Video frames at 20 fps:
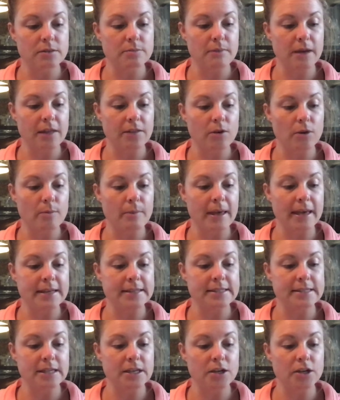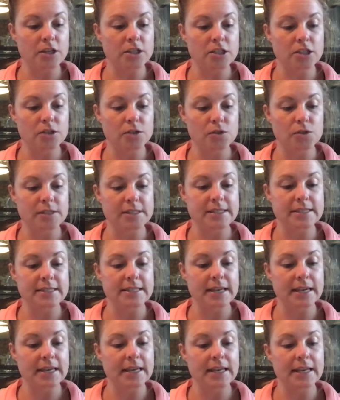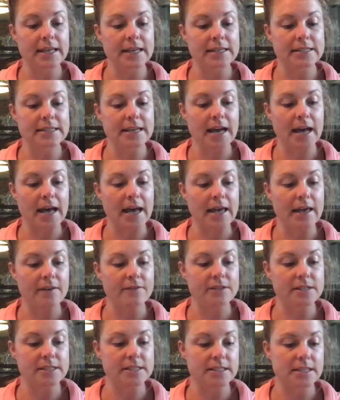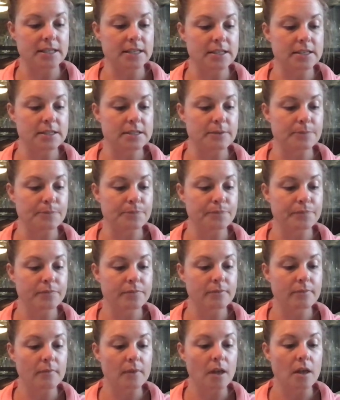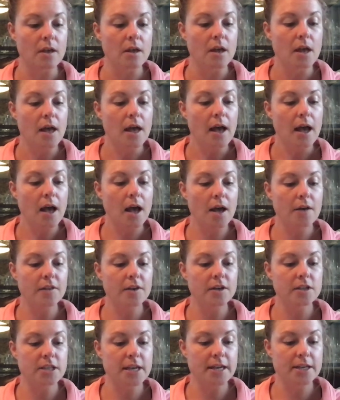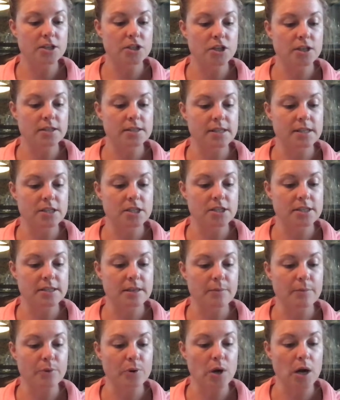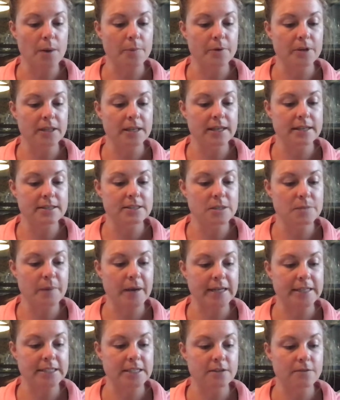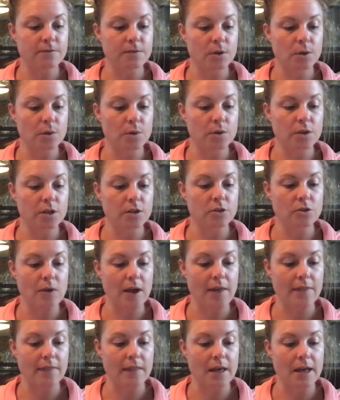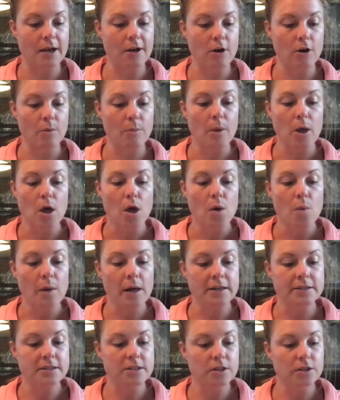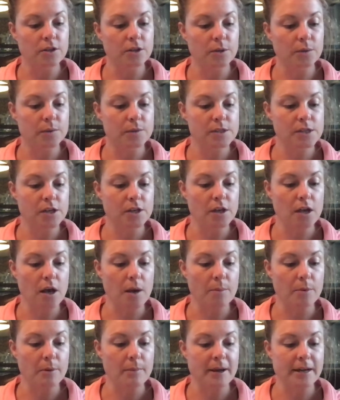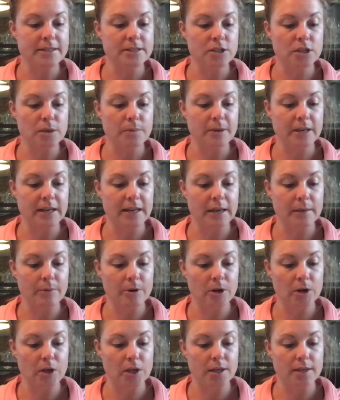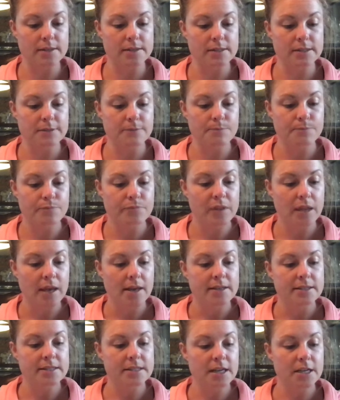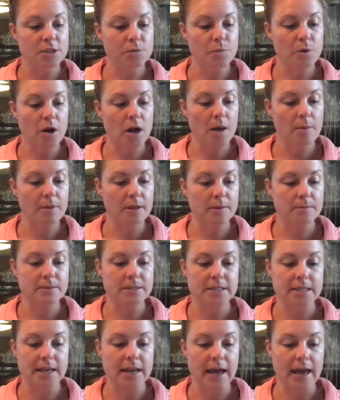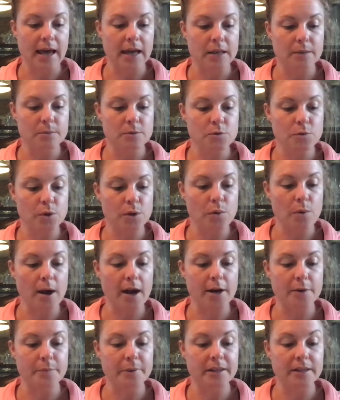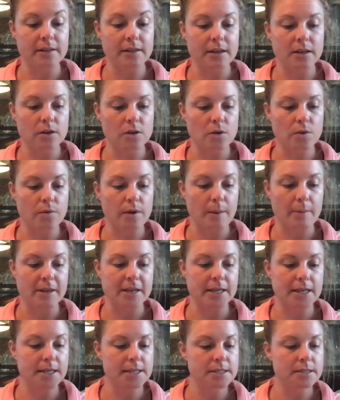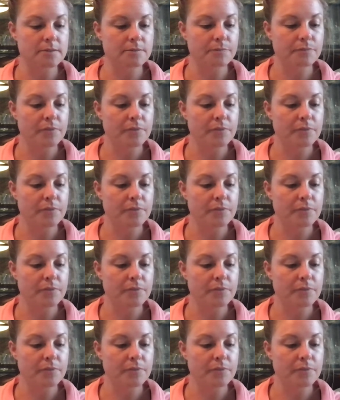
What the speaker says: mother may see her children sicken and die of disease. Other dangers, such as improperly inspected food, could threaten the home, while saloons could compromise urban neighborhoods. Such problems," said Addams, "required political remedies.